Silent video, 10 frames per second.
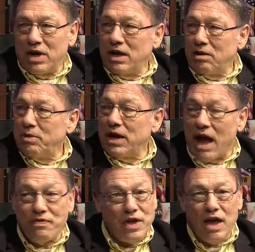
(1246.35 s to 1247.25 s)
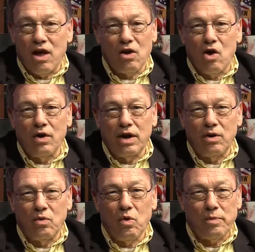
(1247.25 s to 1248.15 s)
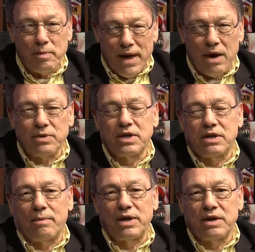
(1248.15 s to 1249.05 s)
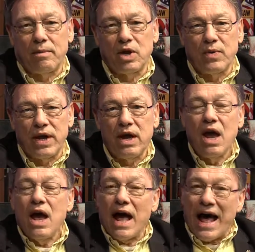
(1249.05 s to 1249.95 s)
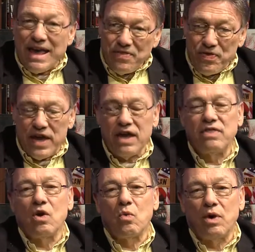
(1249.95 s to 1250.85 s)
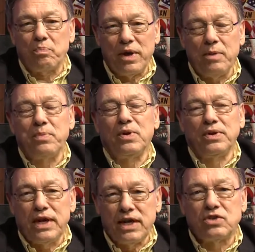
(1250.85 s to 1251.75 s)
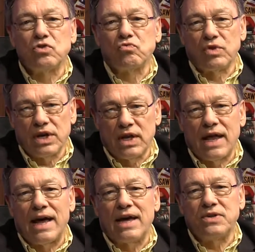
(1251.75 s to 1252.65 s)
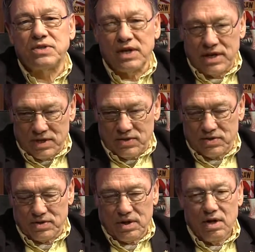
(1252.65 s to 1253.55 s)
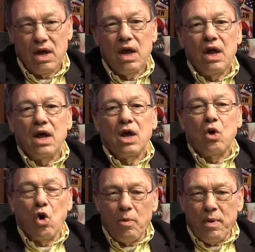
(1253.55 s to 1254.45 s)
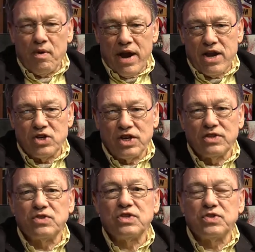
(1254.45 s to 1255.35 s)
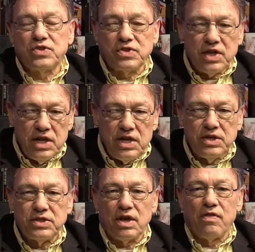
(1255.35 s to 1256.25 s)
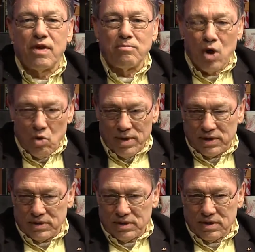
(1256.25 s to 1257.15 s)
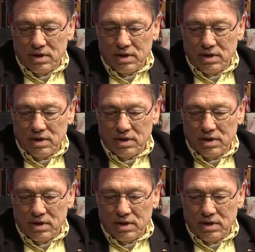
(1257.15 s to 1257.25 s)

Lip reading: Well, but I think Hulk Hogan will be back with the WWE. I think that what people need to realize is corporations seize the moment.